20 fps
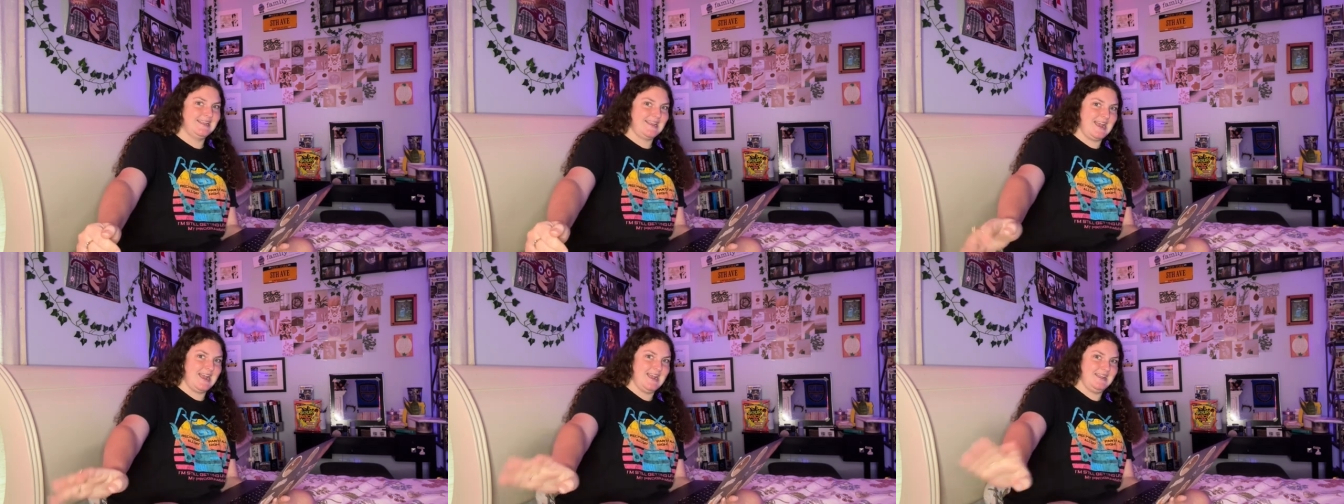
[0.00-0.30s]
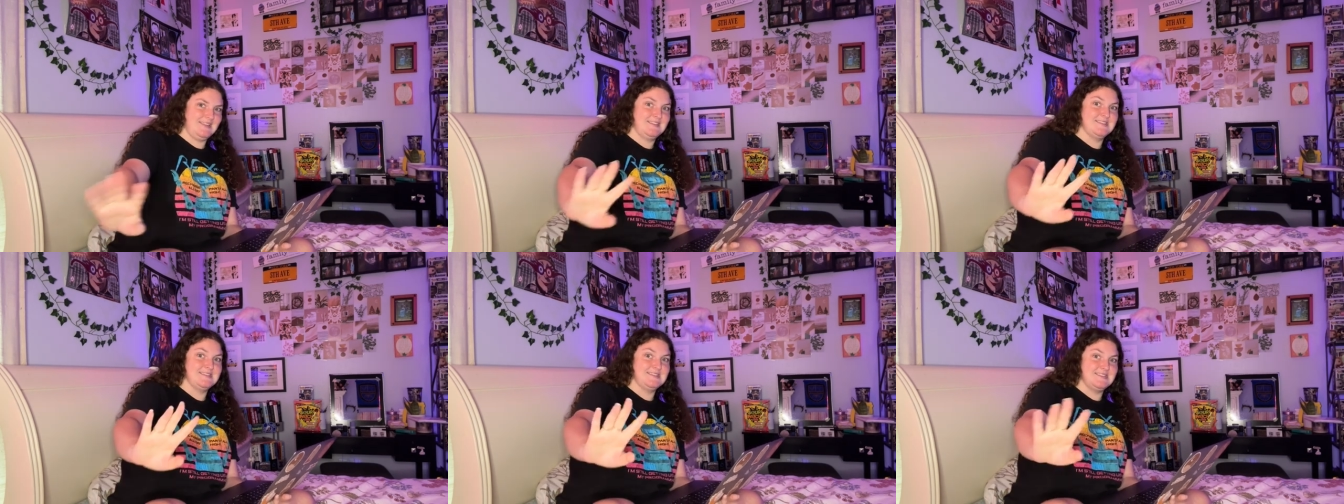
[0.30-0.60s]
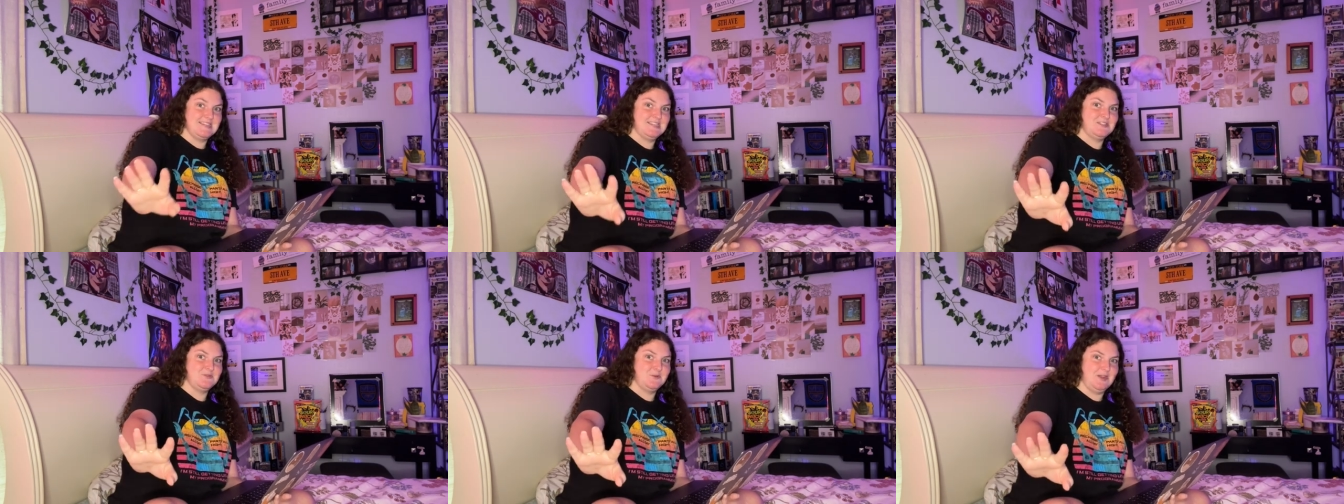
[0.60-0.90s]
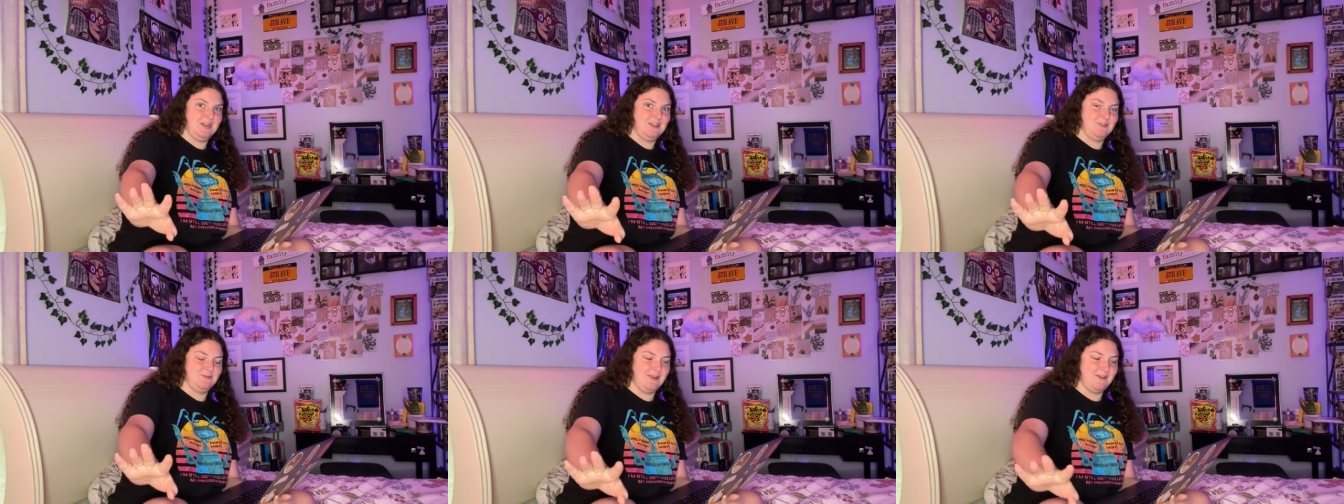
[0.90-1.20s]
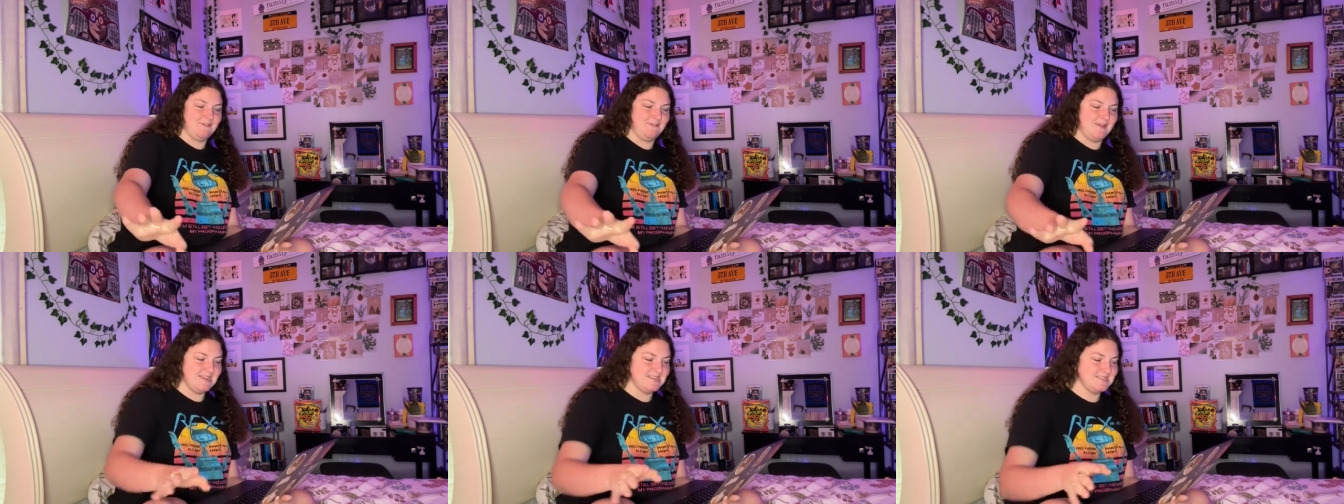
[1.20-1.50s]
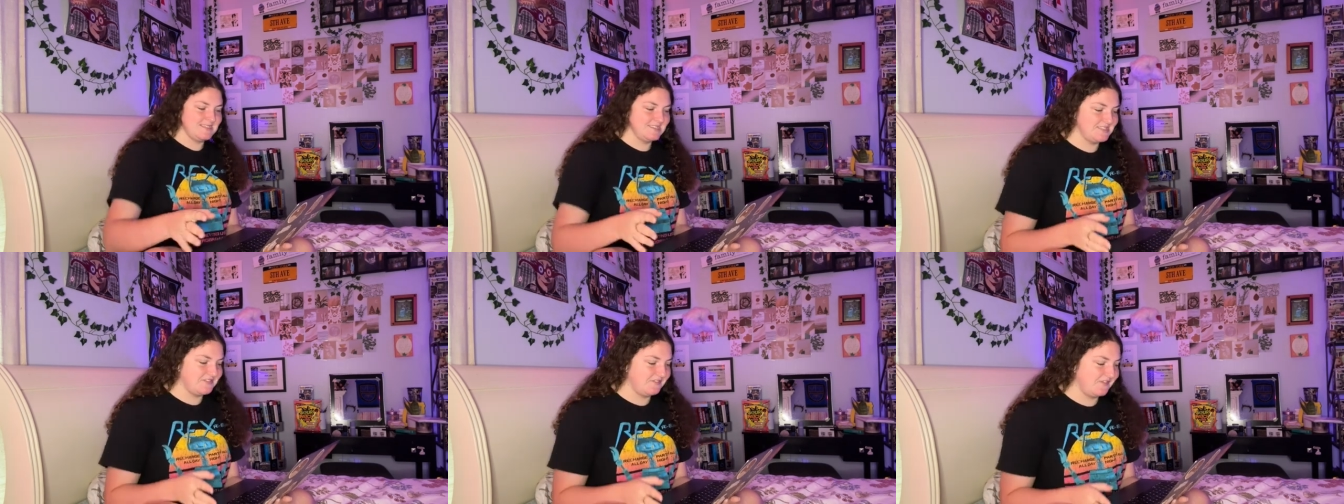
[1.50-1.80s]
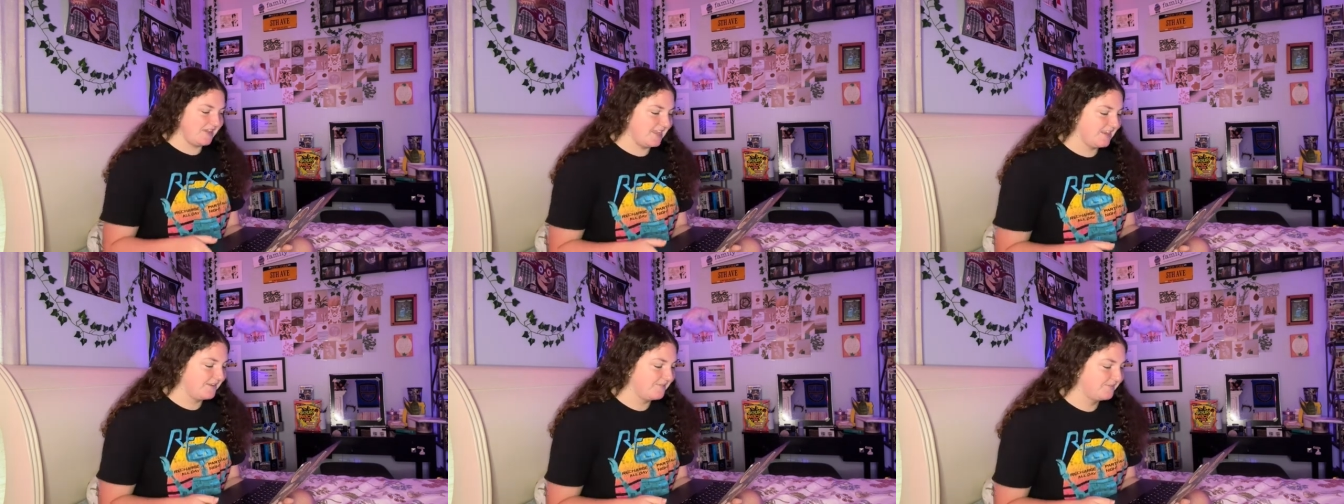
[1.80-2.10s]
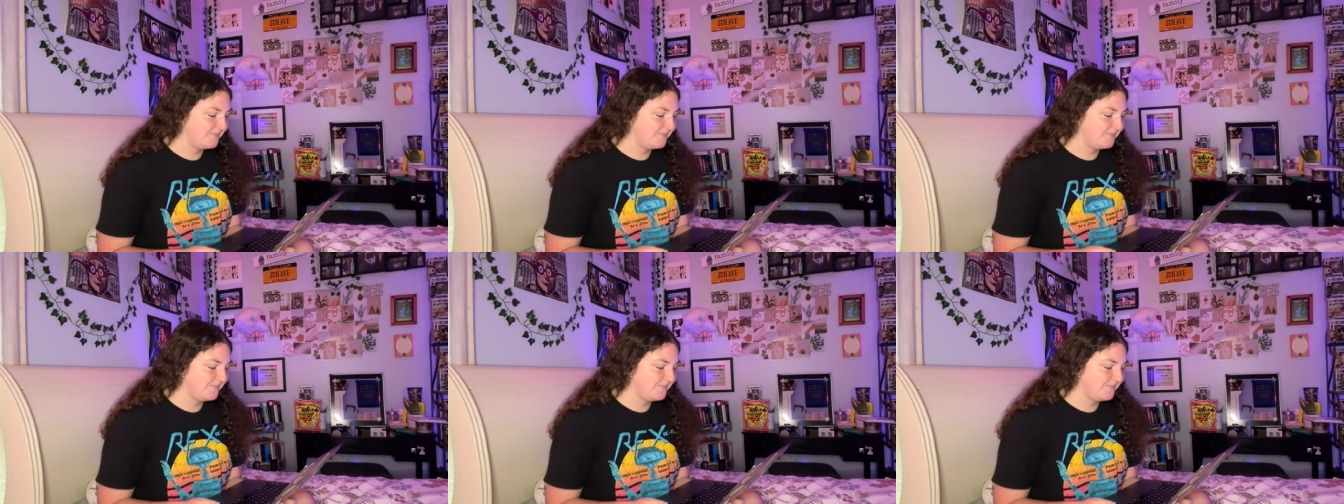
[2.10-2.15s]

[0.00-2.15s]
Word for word: at this D23 Horizons event.